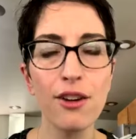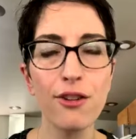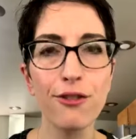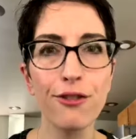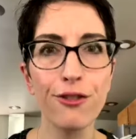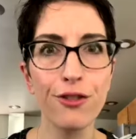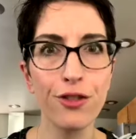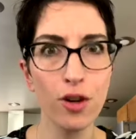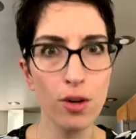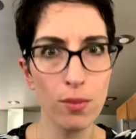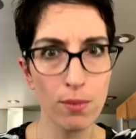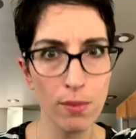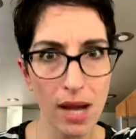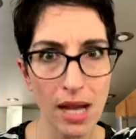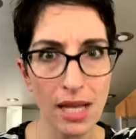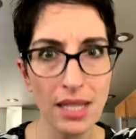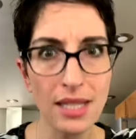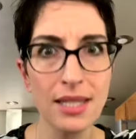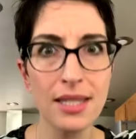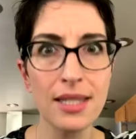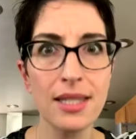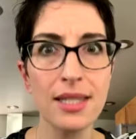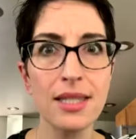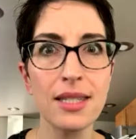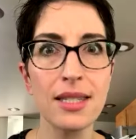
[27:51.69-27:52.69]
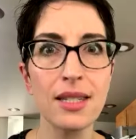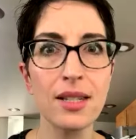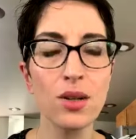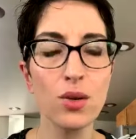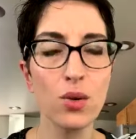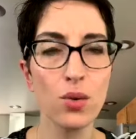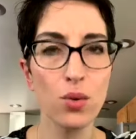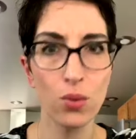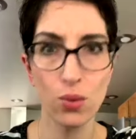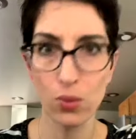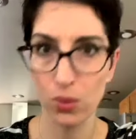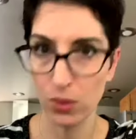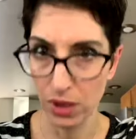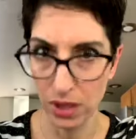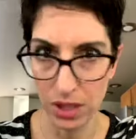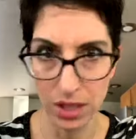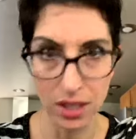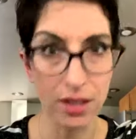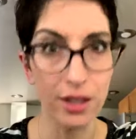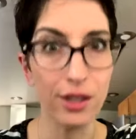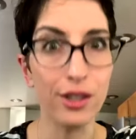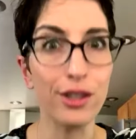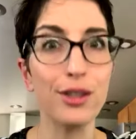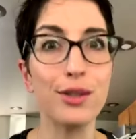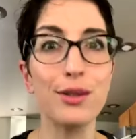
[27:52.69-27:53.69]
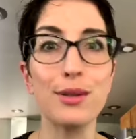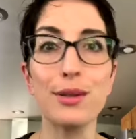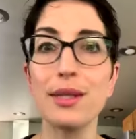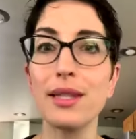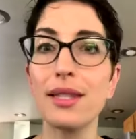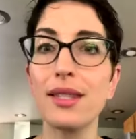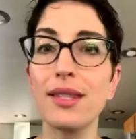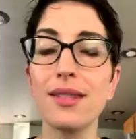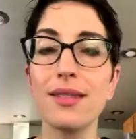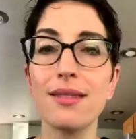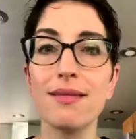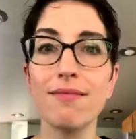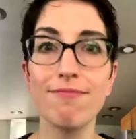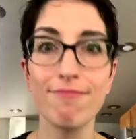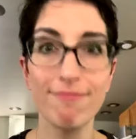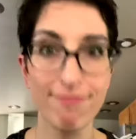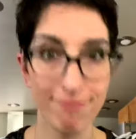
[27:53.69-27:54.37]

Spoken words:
for months, years,